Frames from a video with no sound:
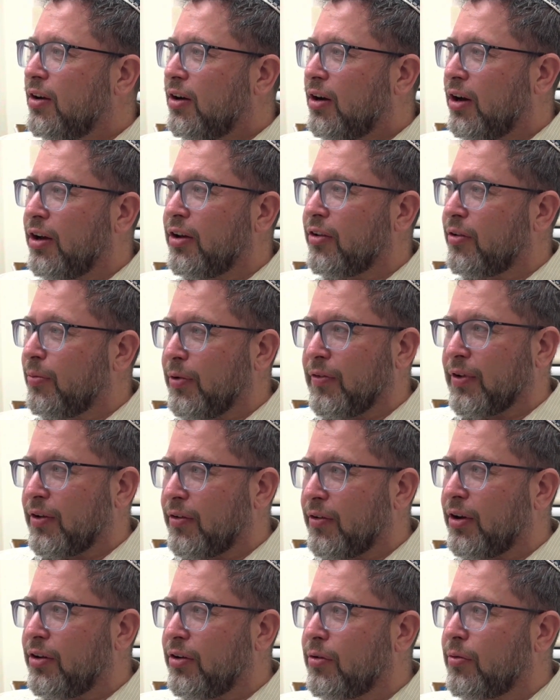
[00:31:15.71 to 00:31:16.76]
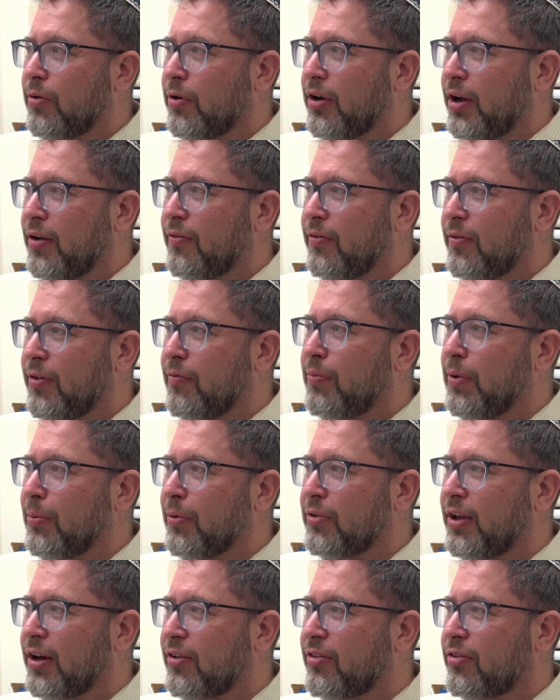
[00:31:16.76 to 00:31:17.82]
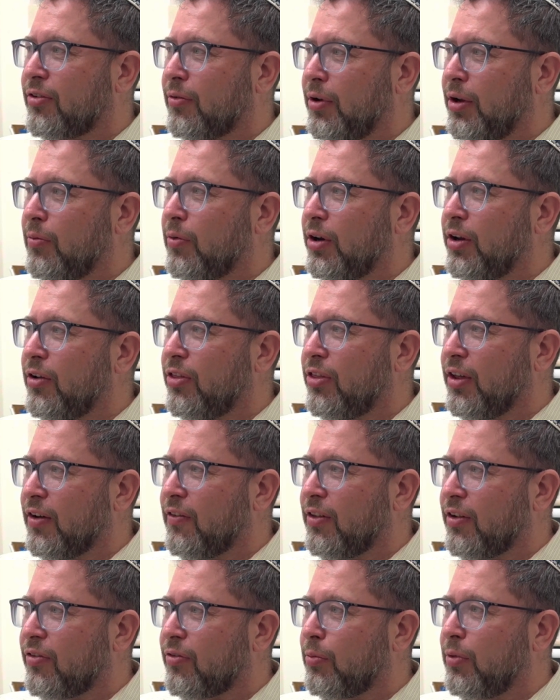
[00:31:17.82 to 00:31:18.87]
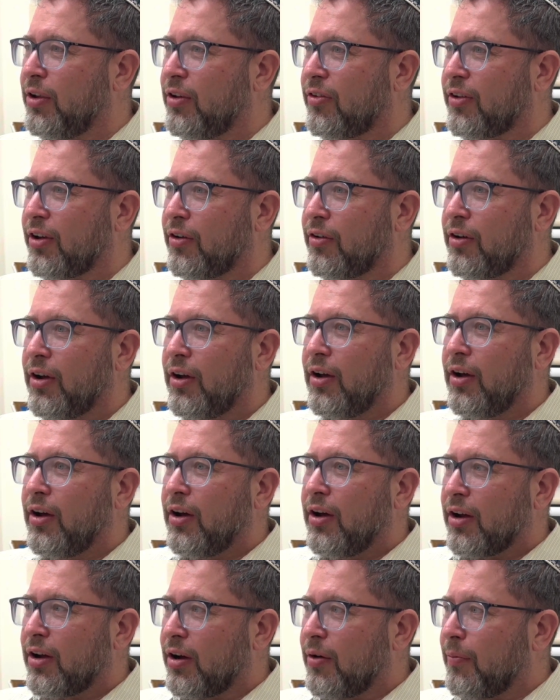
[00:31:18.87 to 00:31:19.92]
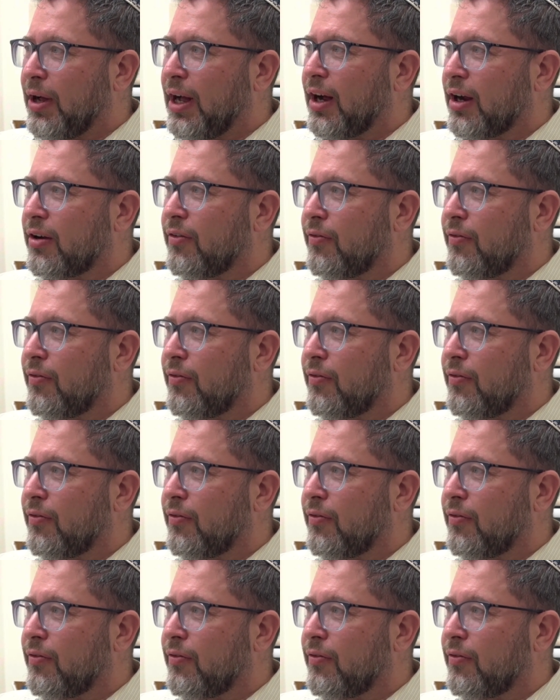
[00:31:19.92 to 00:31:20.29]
Honestly, in an ideal world, I give people text to read. What do you think of this? Read this out. Come back.